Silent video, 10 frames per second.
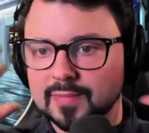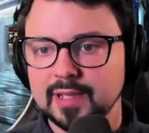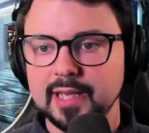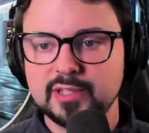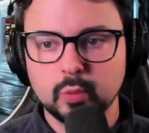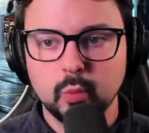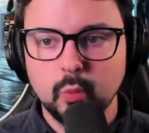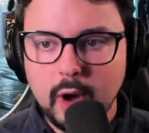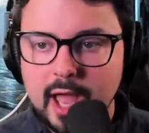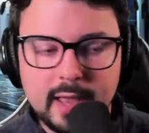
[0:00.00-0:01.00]
It's
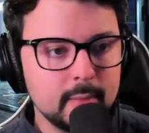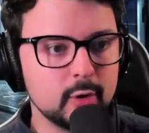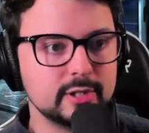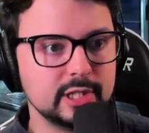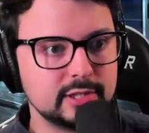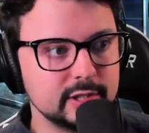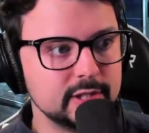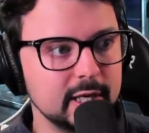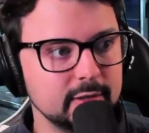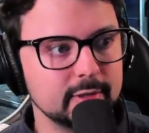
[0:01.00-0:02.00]
way more
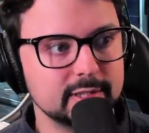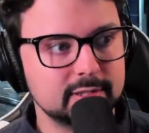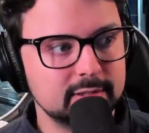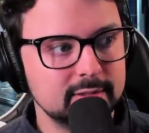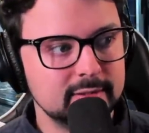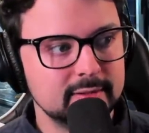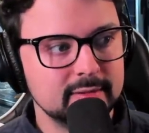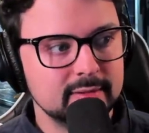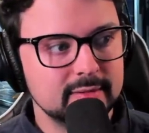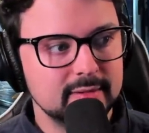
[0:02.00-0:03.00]
disingenuous.
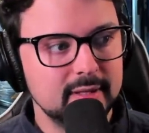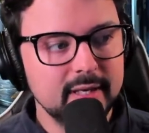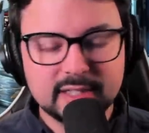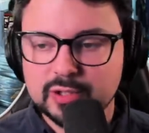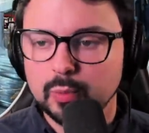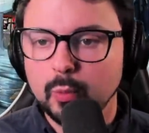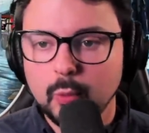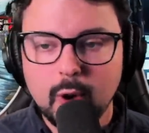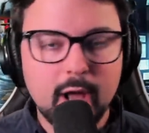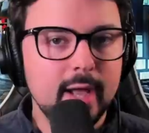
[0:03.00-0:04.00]
It's
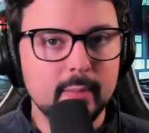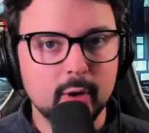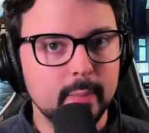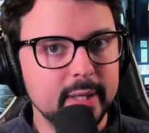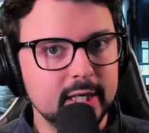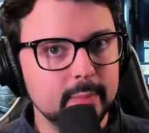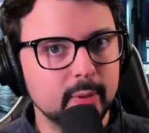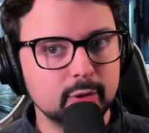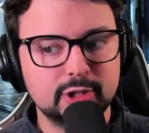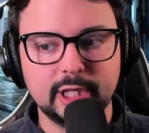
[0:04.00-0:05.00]
way more biggity
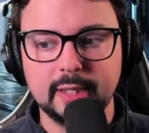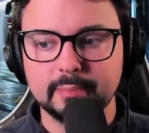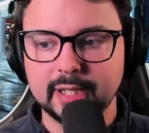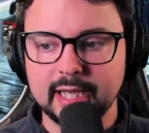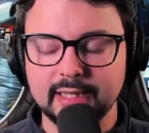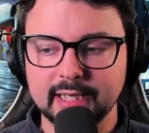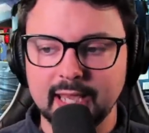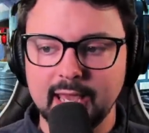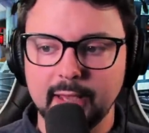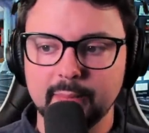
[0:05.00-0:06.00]
bullshit playing the
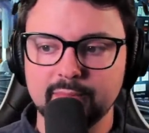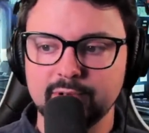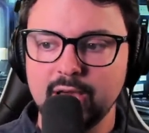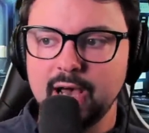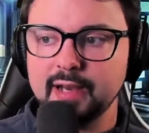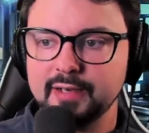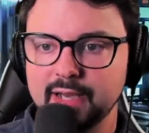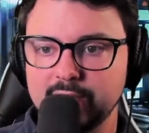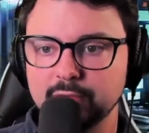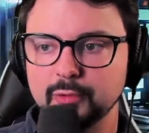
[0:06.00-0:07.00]
game. It's
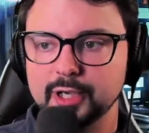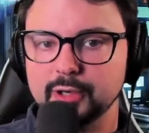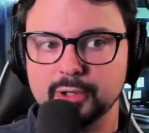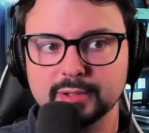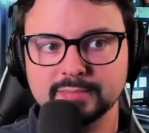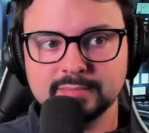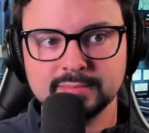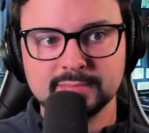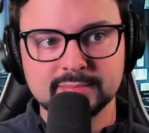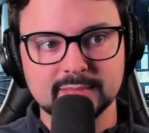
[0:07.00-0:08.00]
not
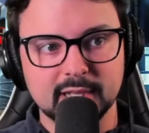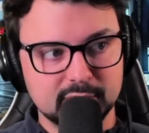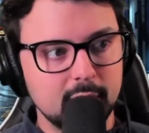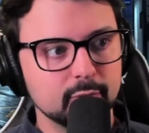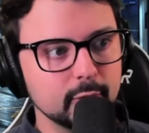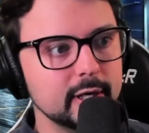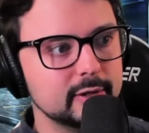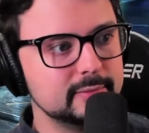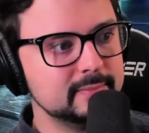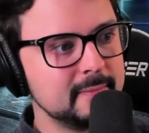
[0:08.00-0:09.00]

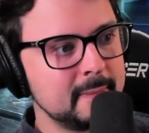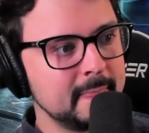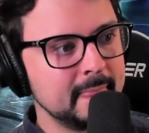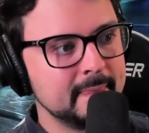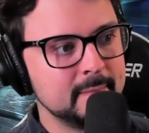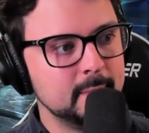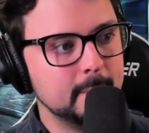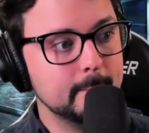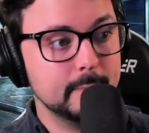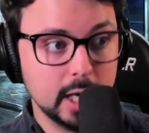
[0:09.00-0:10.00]
real.
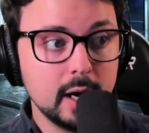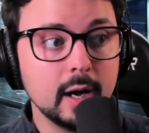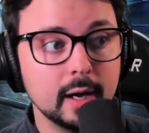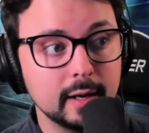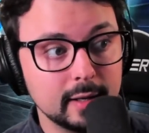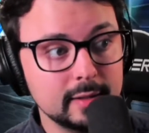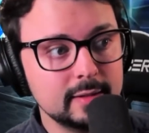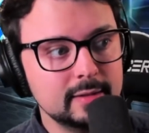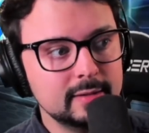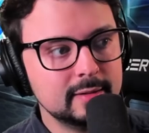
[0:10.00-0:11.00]
But
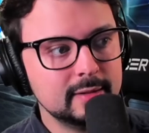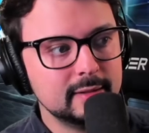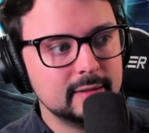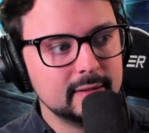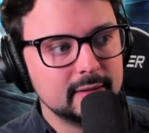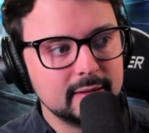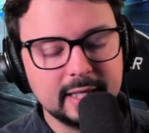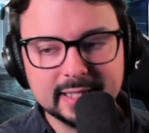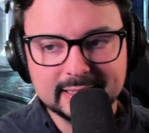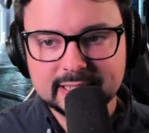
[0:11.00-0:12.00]

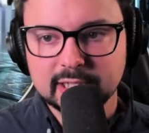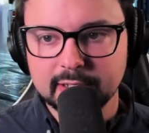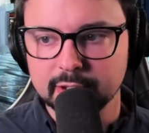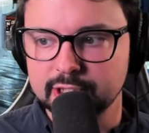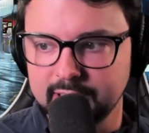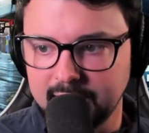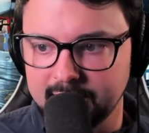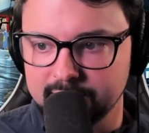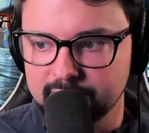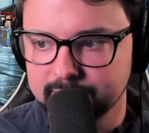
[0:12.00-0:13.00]
he at least
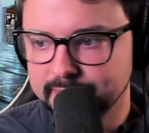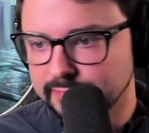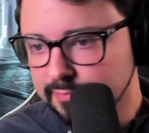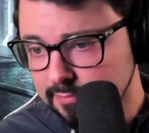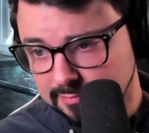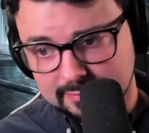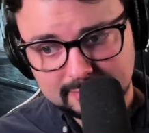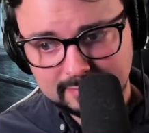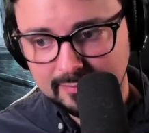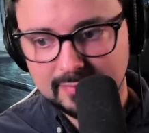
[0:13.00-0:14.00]
understands
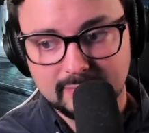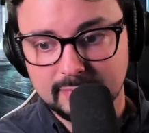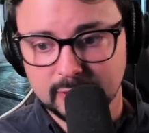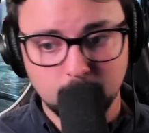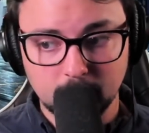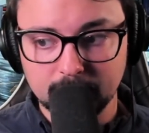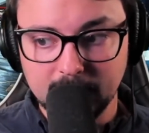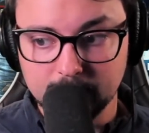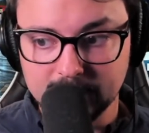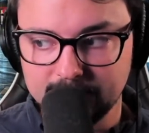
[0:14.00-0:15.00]
the world
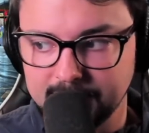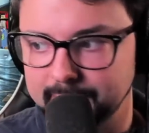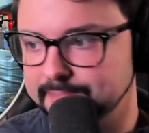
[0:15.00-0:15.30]
that we're living in.